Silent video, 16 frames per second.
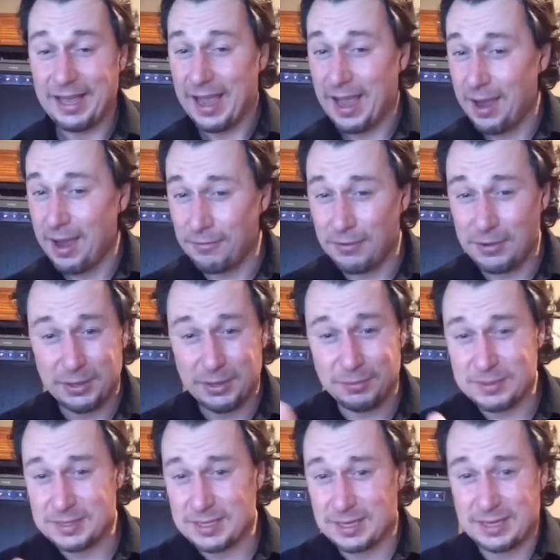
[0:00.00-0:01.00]

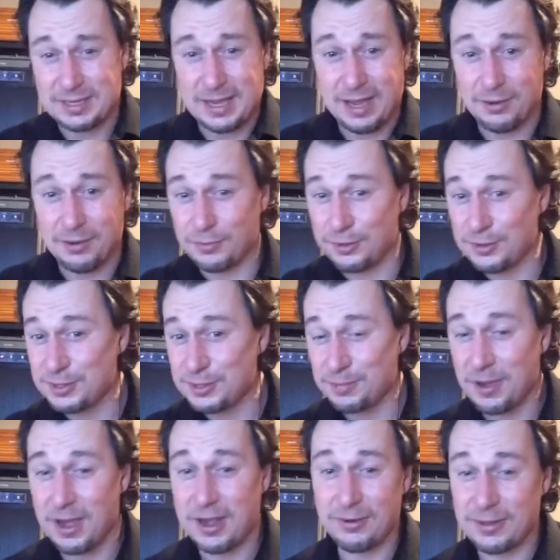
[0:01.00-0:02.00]
was in a downward
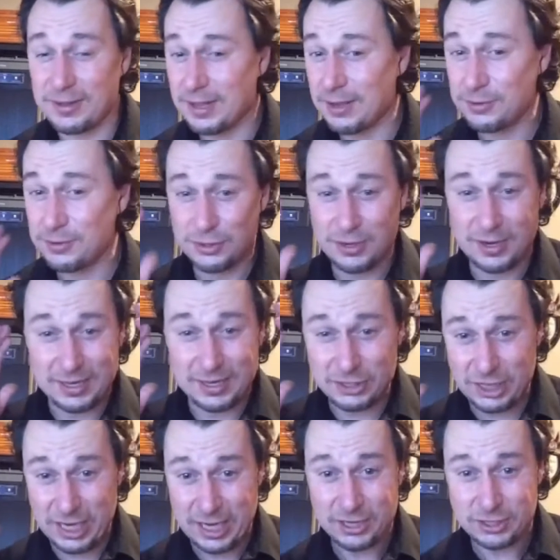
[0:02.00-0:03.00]
spiral, and I was trying to
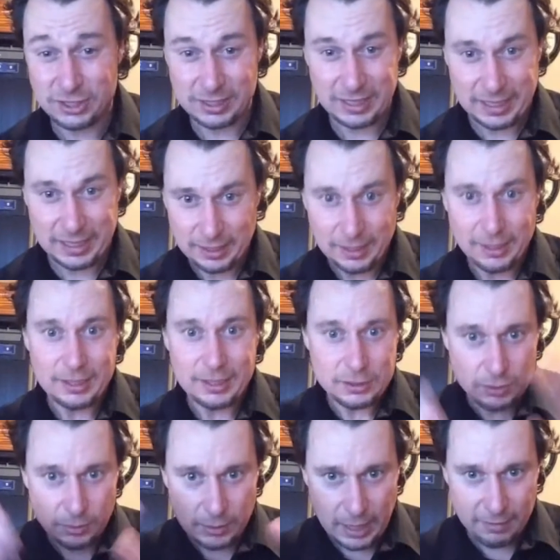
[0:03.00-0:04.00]
change it. Like,
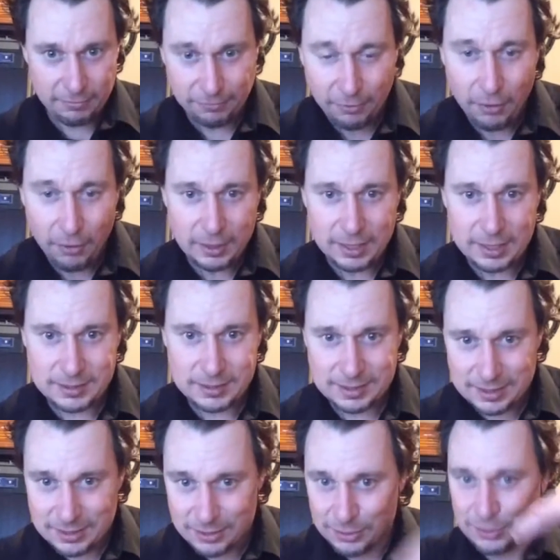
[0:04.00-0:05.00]
it's okay, focus.
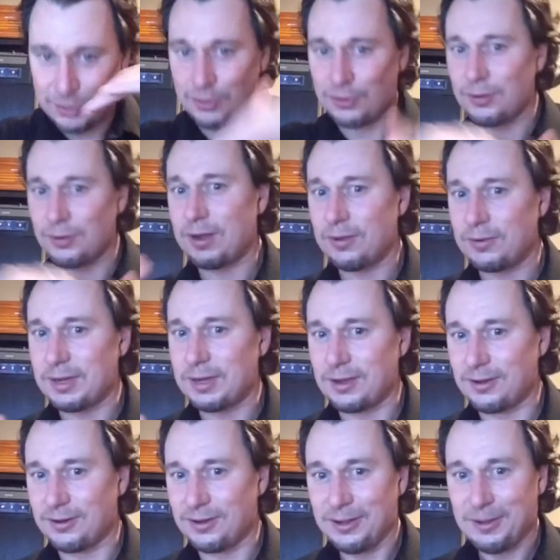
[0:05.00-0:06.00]
This will turn around
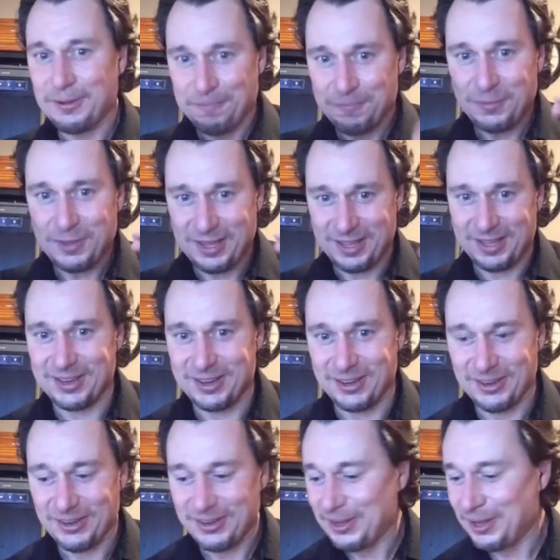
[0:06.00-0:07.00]
now.
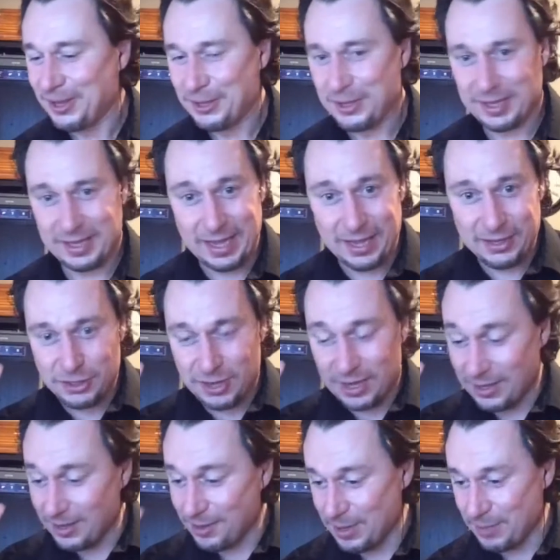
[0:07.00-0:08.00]
I
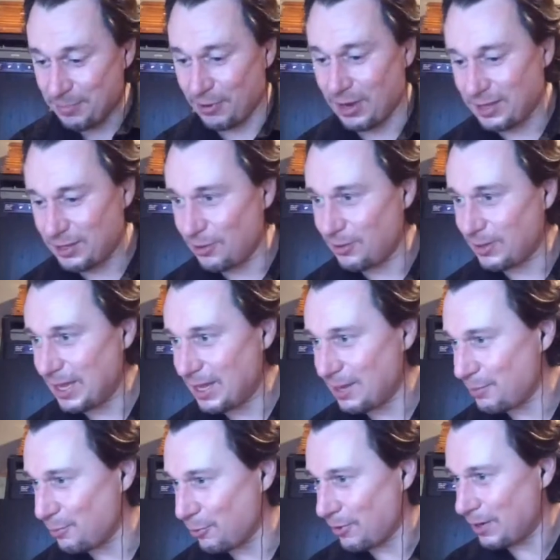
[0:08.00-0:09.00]
got my brand new
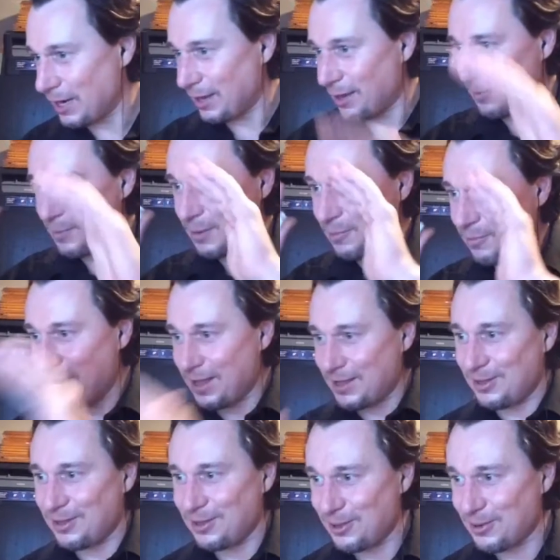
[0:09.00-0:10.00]
keyboard. I got my
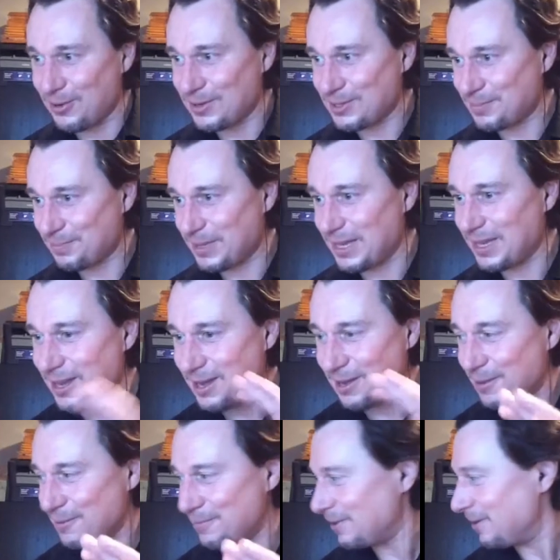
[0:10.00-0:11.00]
brand new USB
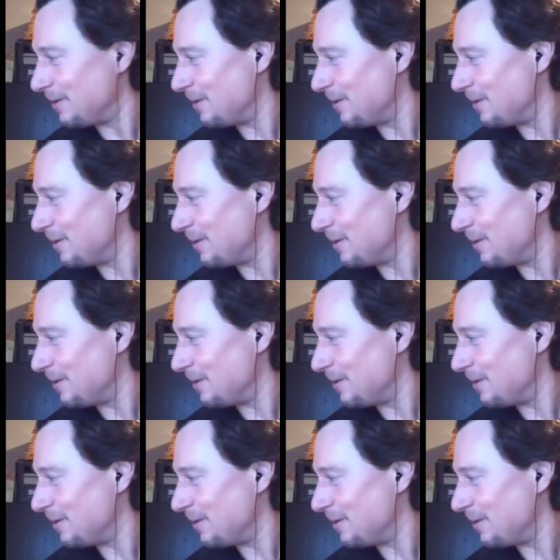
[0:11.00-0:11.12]
hub.